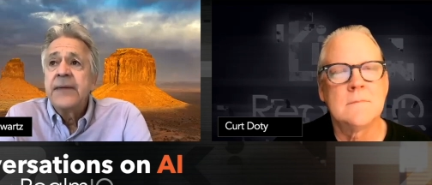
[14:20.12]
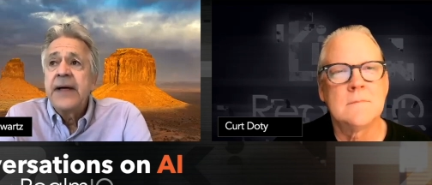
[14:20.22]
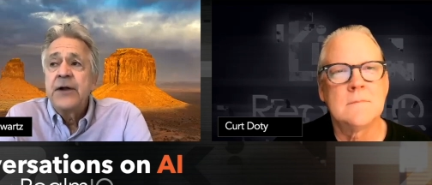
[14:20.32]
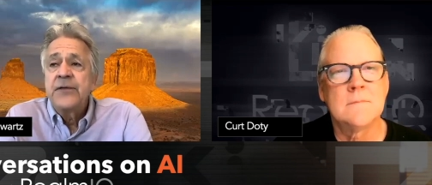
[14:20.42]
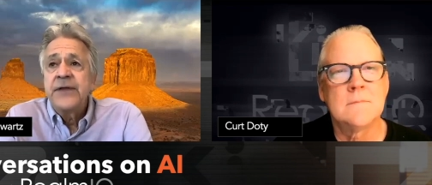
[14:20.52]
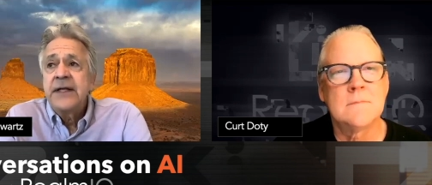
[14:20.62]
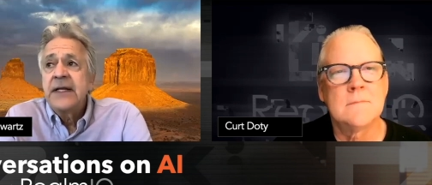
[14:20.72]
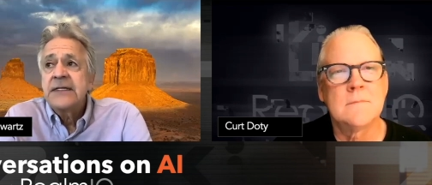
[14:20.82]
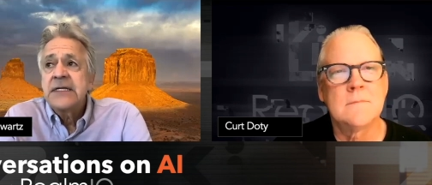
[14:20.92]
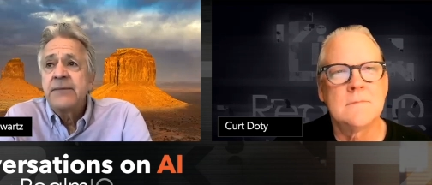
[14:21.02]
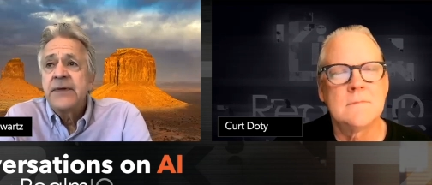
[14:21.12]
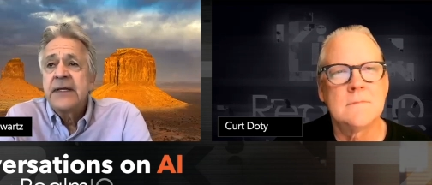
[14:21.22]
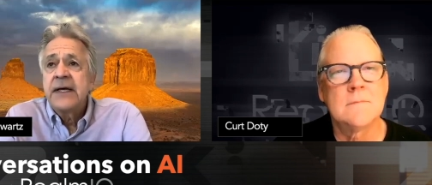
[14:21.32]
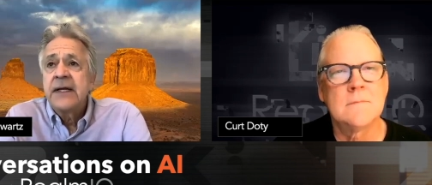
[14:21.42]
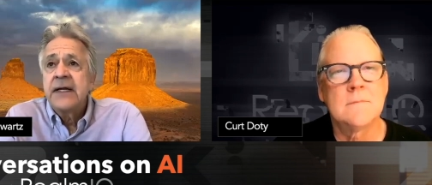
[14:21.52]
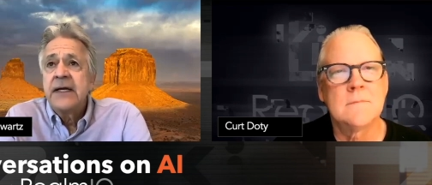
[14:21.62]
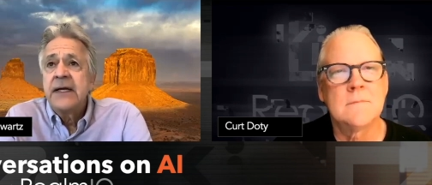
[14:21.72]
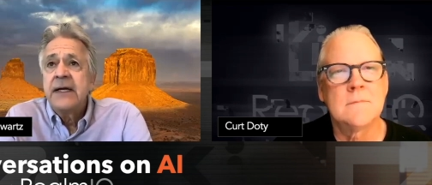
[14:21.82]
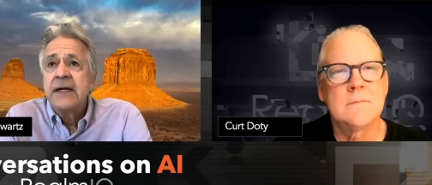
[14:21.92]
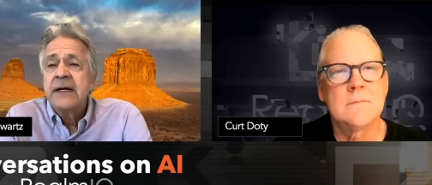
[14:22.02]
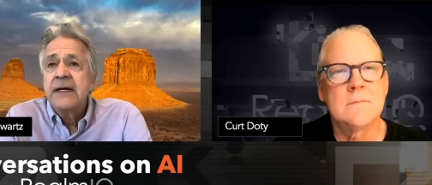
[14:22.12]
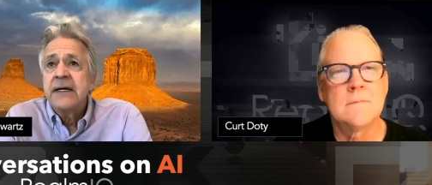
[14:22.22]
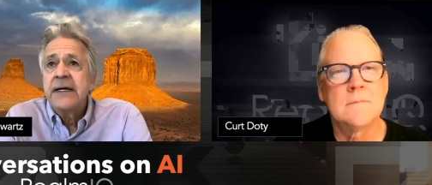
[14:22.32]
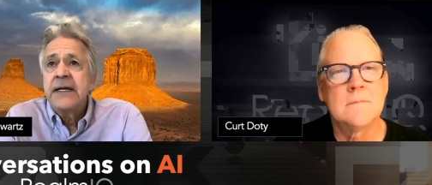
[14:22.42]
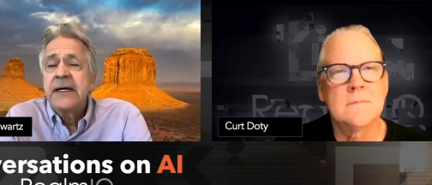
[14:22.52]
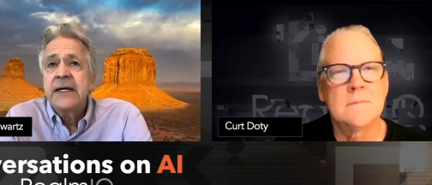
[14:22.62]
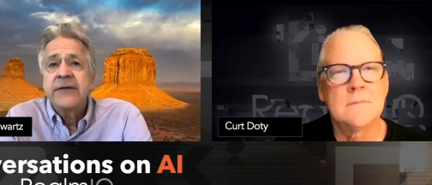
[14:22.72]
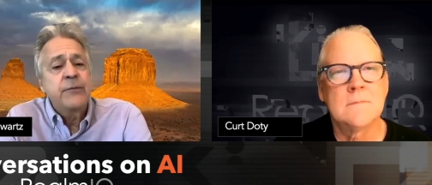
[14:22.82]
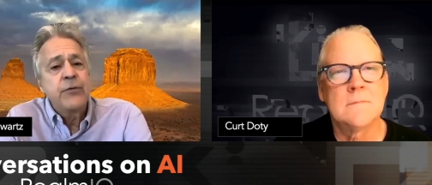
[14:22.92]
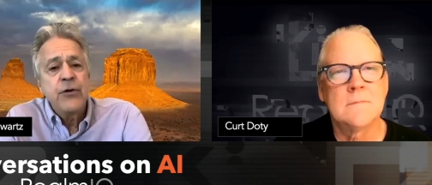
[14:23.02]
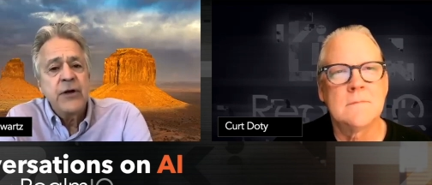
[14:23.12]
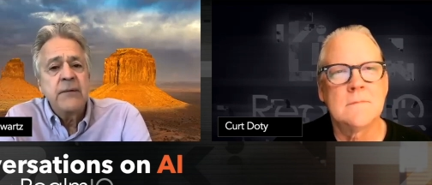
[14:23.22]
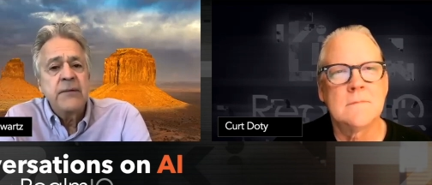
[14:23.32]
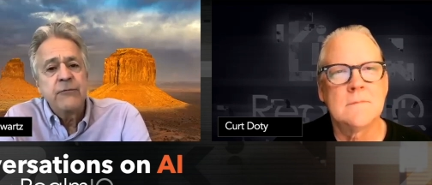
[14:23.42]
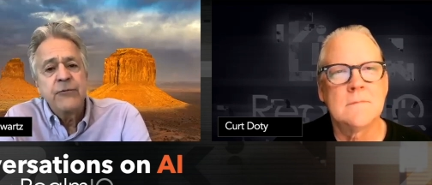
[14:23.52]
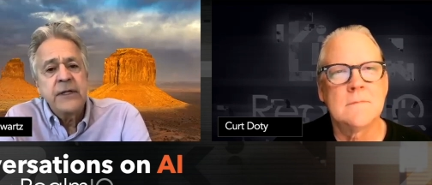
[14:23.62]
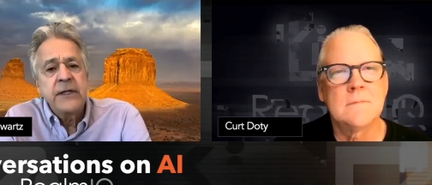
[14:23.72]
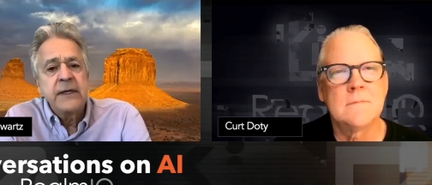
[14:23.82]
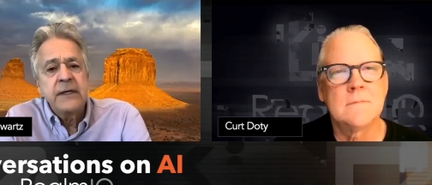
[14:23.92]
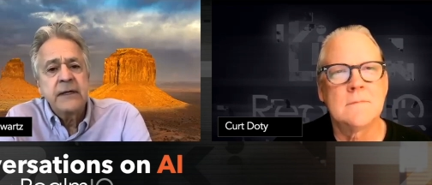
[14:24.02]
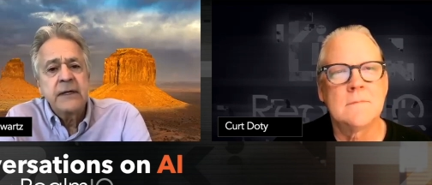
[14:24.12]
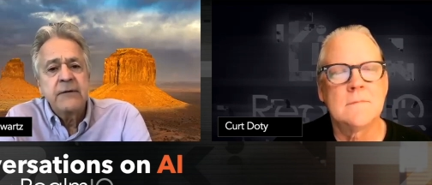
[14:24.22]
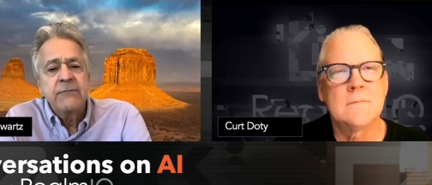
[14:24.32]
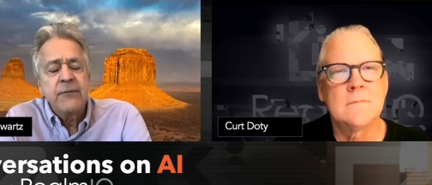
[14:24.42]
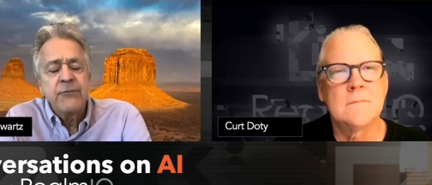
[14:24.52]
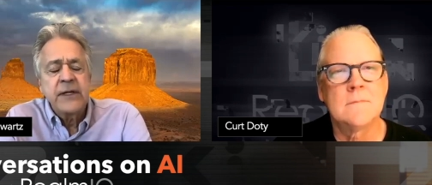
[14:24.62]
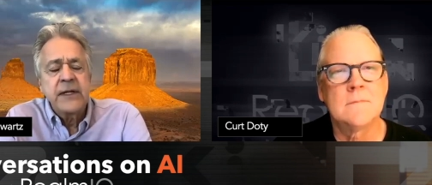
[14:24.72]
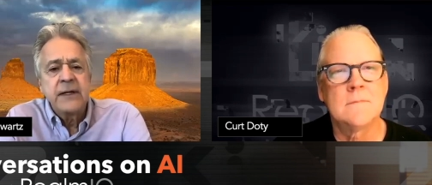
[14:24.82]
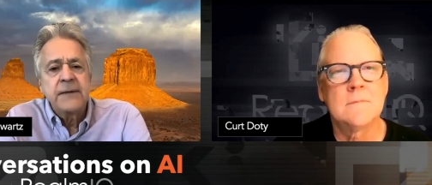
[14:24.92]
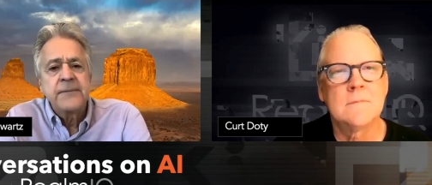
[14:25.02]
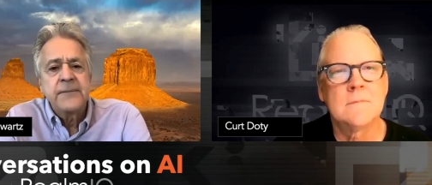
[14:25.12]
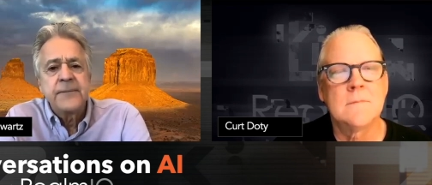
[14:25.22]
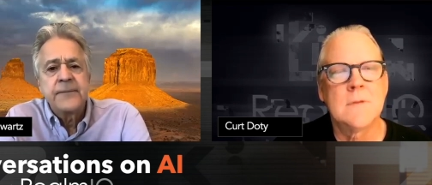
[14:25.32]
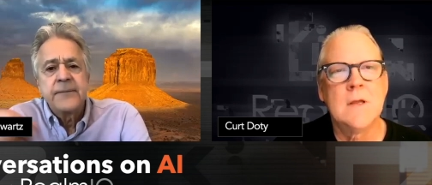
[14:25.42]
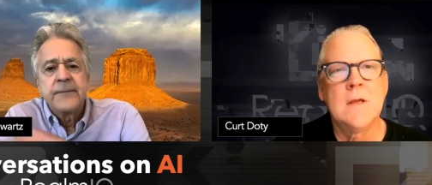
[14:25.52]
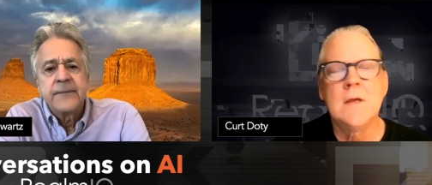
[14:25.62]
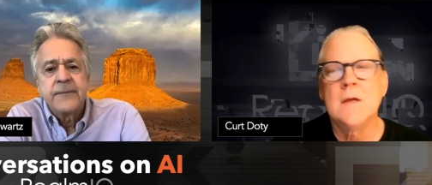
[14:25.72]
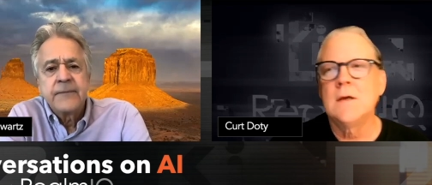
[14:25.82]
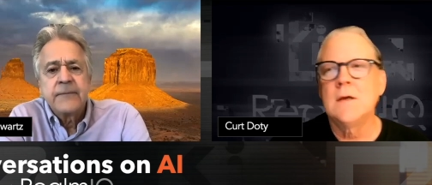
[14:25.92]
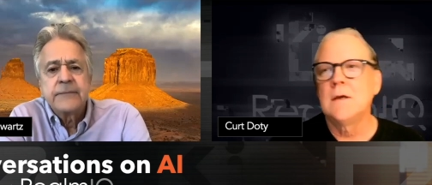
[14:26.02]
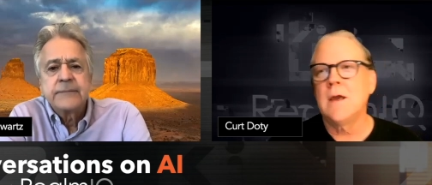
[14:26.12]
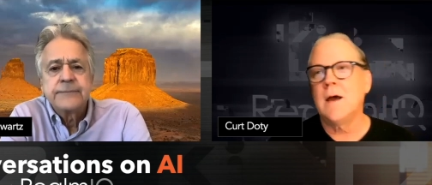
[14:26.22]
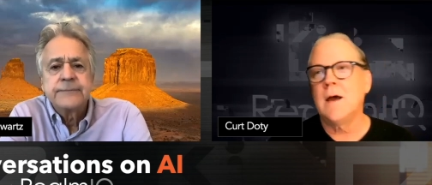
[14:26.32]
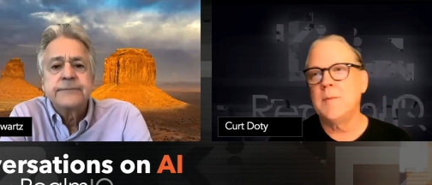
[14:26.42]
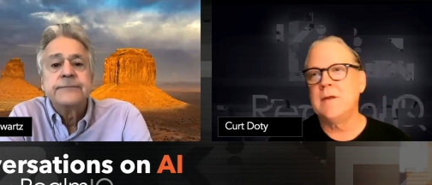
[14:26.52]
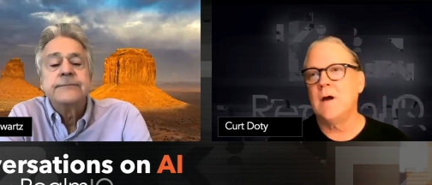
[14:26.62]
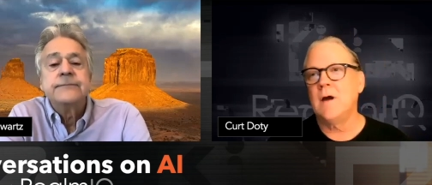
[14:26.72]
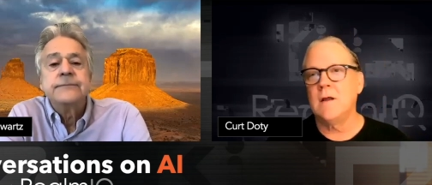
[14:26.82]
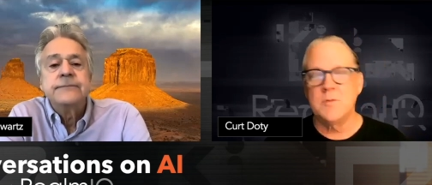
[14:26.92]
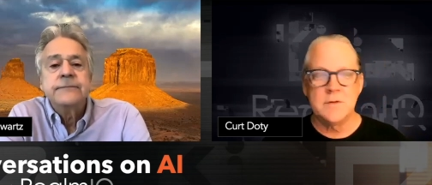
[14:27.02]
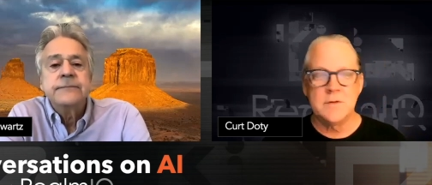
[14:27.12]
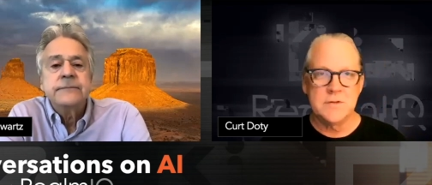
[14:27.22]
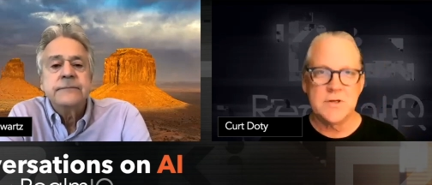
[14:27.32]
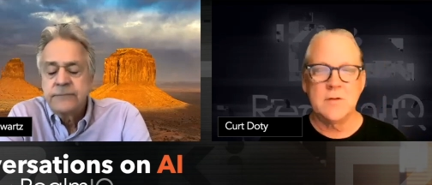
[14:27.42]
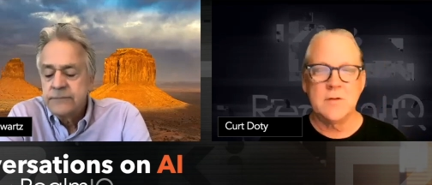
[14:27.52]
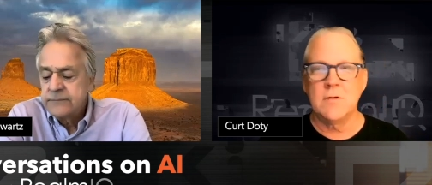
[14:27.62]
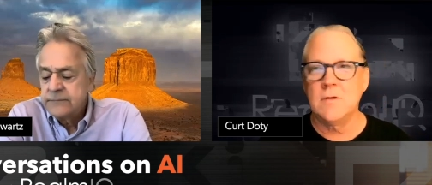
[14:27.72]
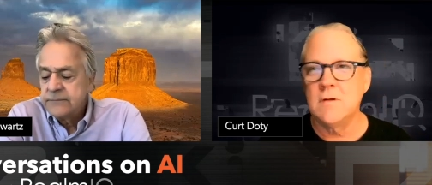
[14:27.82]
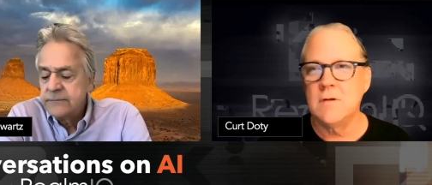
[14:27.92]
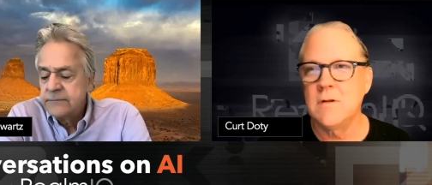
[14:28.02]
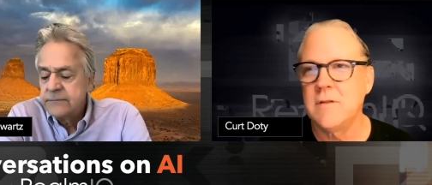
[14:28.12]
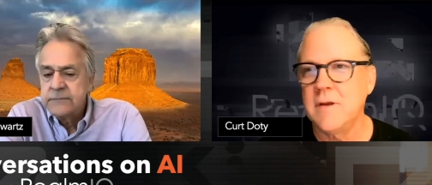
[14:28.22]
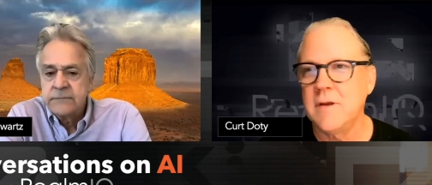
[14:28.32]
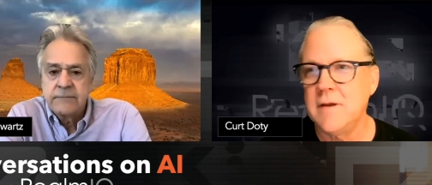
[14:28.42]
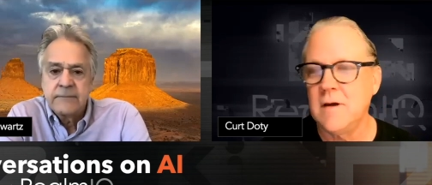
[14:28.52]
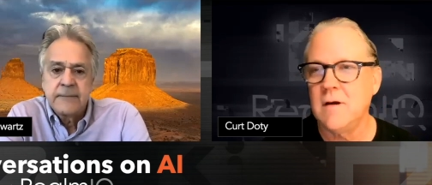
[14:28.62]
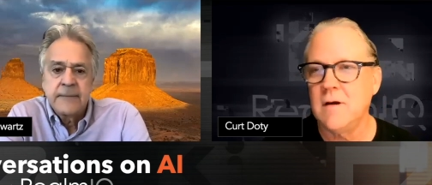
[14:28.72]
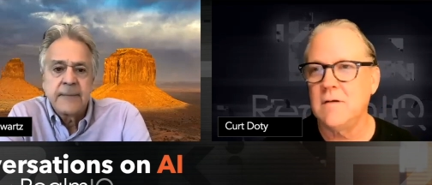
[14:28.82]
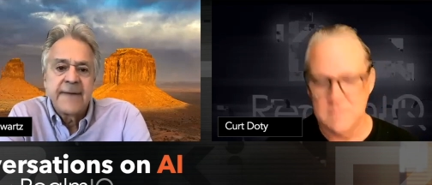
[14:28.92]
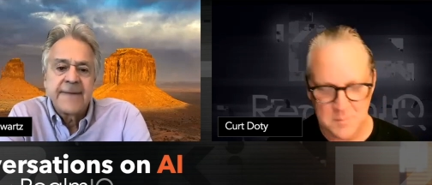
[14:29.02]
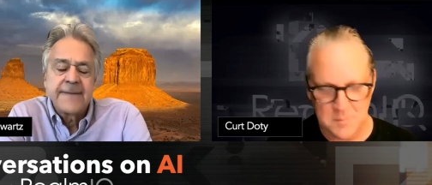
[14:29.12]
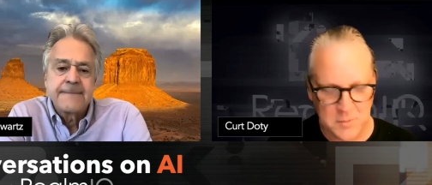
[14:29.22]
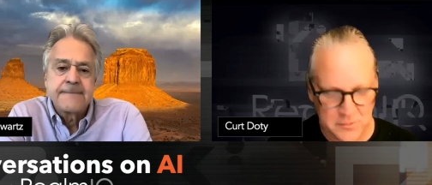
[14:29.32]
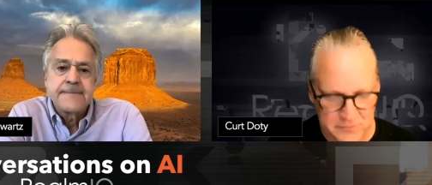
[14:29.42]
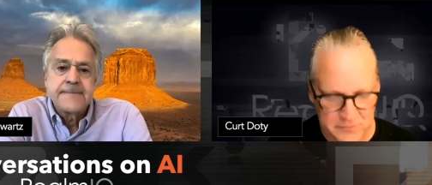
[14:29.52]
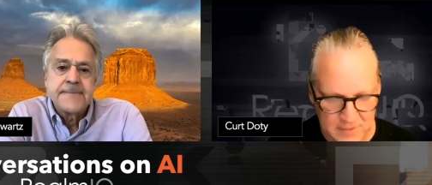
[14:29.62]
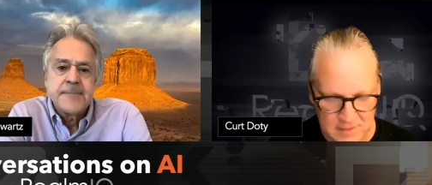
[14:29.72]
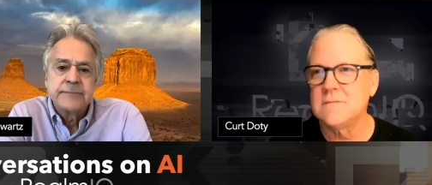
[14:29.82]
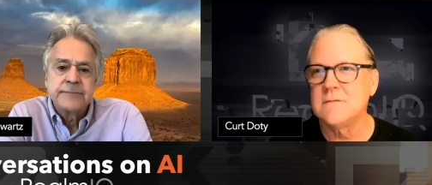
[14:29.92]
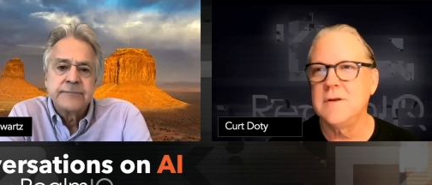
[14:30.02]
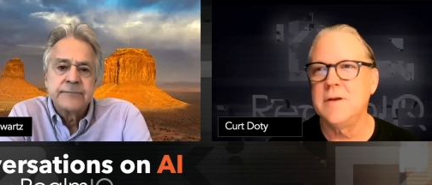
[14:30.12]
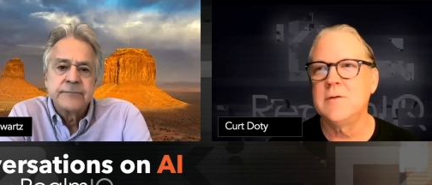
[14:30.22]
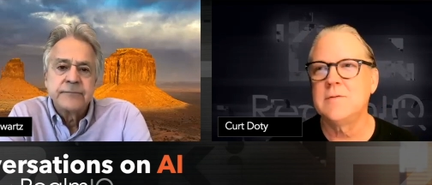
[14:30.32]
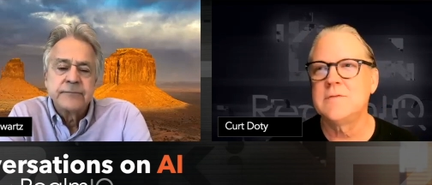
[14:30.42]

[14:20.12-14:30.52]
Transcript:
Speaker 1: I don't think that's something that any kind of a program can really replicate.
Speaker 2: Yeah. I mean, Hollywood in general, they are immersed in, you know,